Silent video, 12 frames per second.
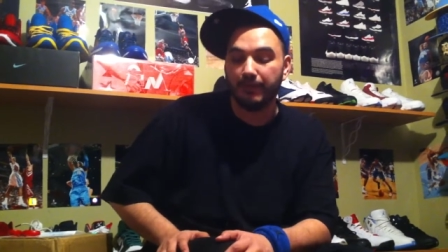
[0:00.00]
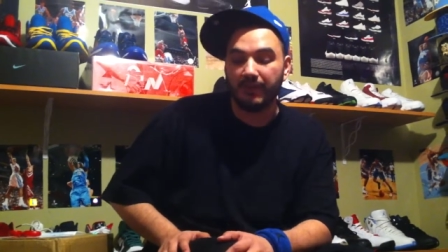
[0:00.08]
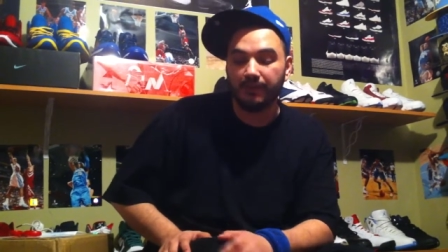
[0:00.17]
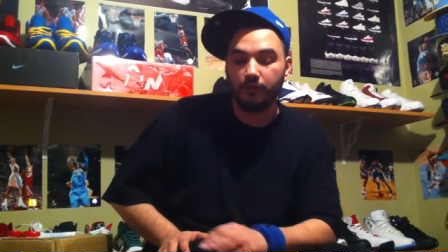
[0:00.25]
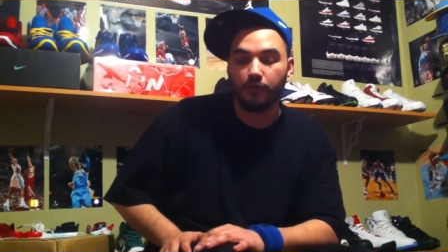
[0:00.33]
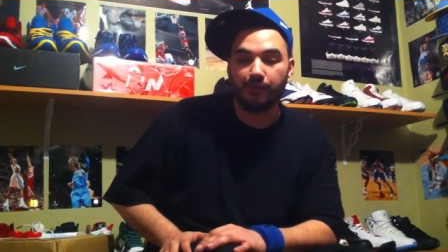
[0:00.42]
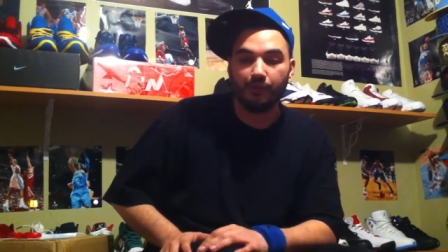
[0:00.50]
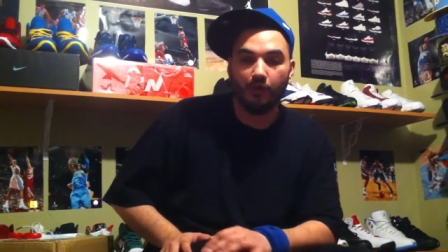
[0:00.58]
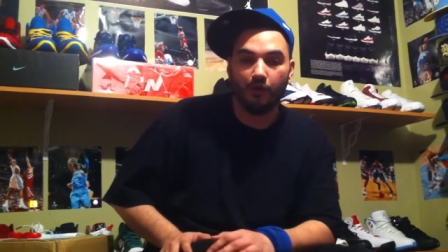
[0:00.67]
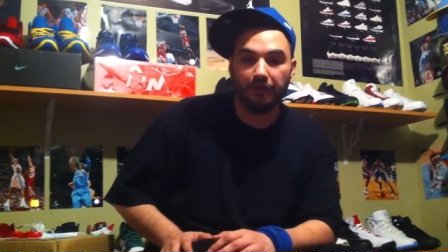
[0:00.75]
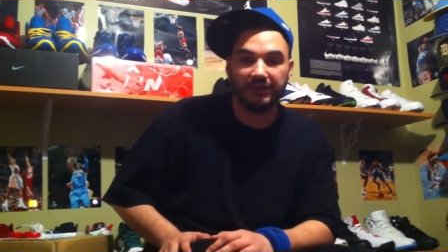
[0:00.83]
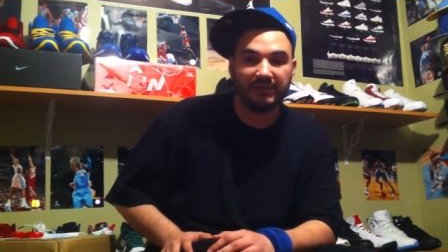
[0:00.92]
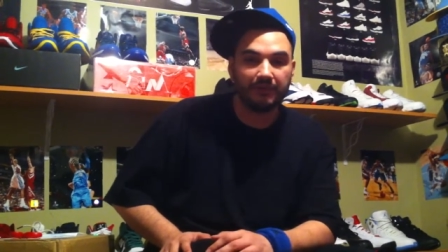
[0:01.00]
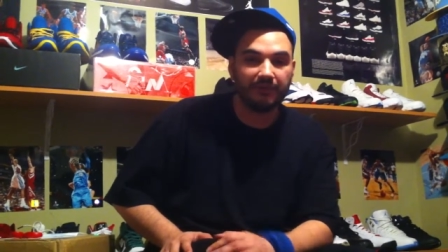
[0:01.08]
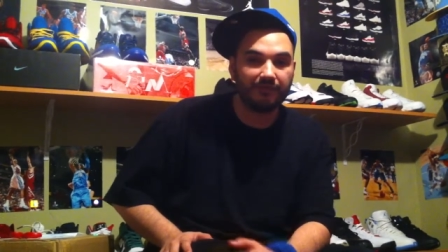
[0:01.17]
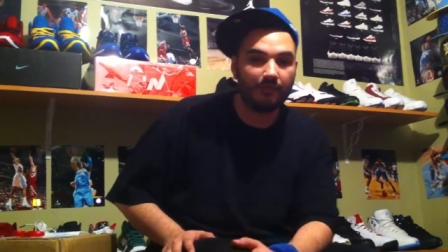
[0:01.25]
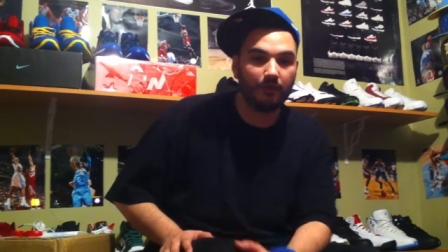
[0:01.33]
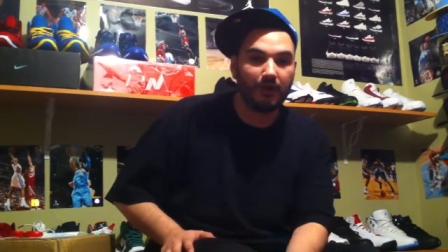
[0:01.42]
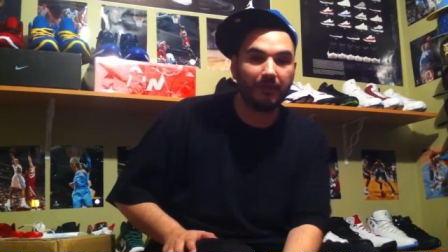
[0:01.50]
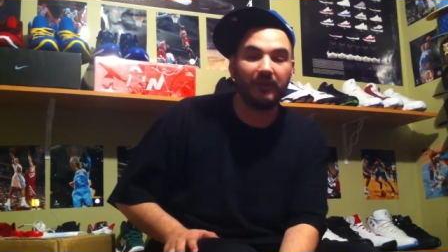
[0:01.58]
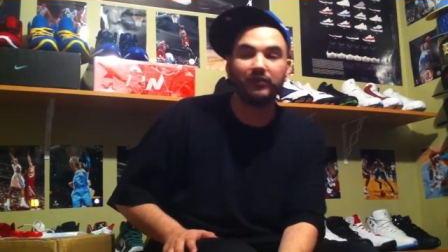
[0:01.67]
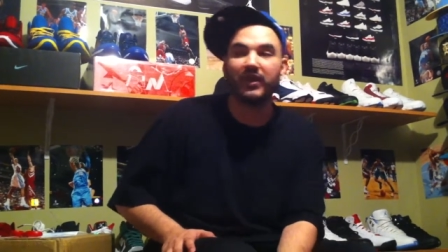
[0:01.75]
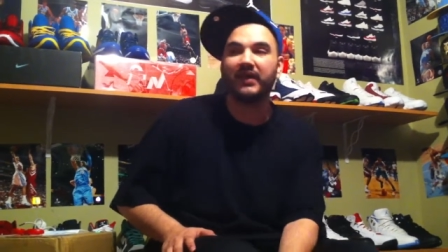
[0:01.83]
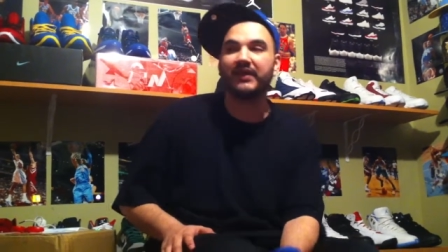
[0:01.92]
People who put orders in before, I'm
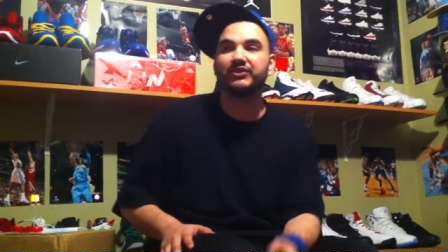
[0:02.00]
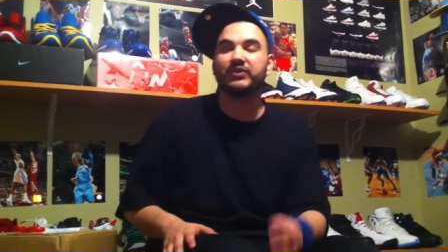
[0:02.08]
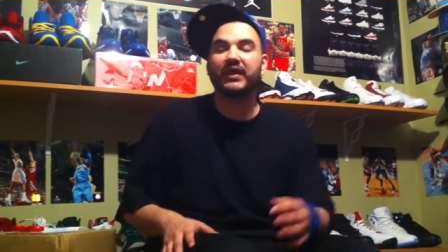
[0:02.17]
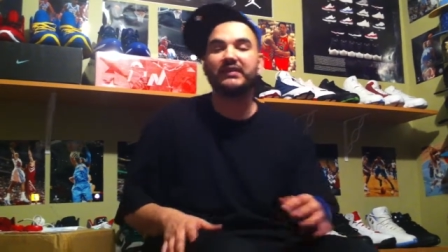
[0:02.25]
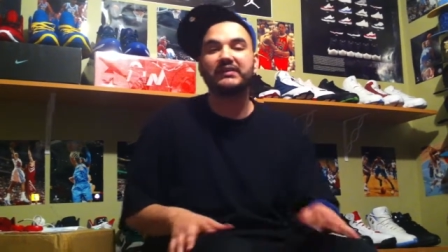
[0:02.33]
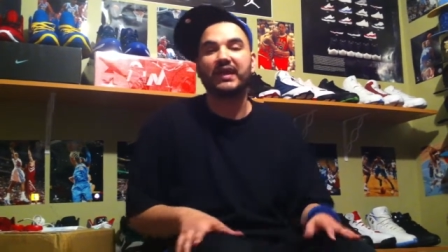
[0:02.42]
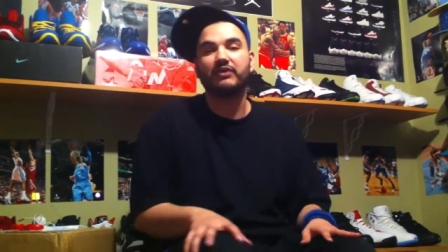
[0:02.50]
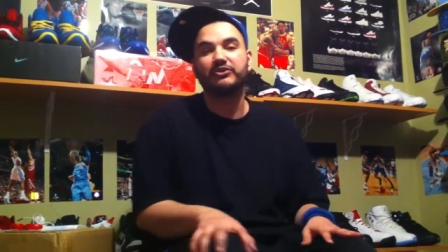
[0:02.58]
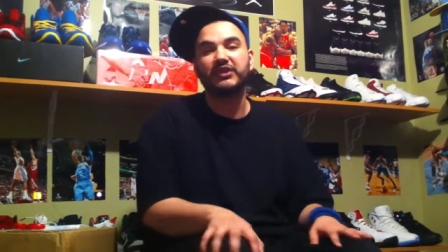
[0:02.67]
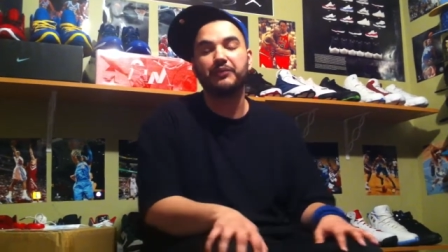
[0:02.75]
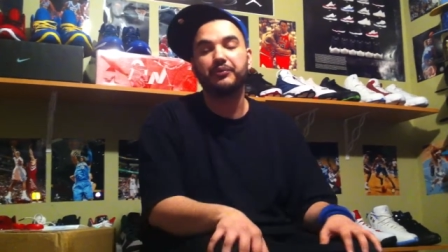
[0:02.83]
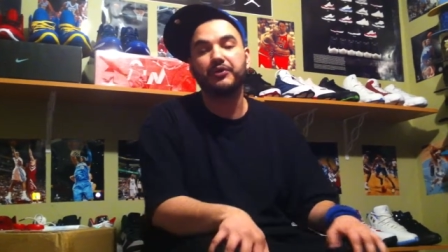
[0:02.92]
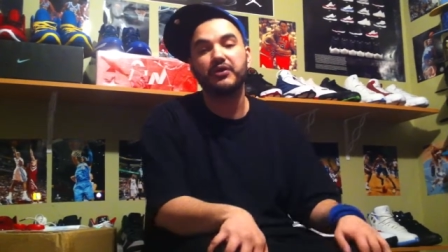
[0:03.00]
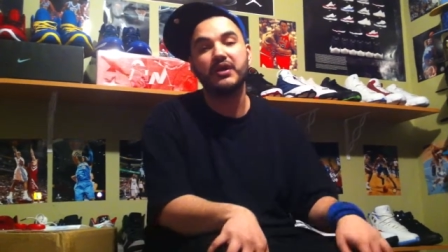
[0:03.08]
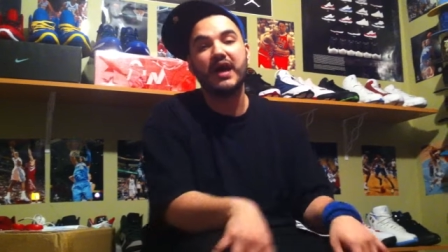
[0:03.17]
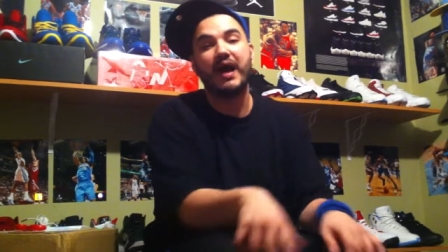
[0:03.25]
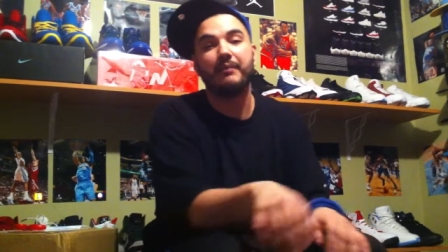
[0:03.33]
going to try to get you guys down cheaper.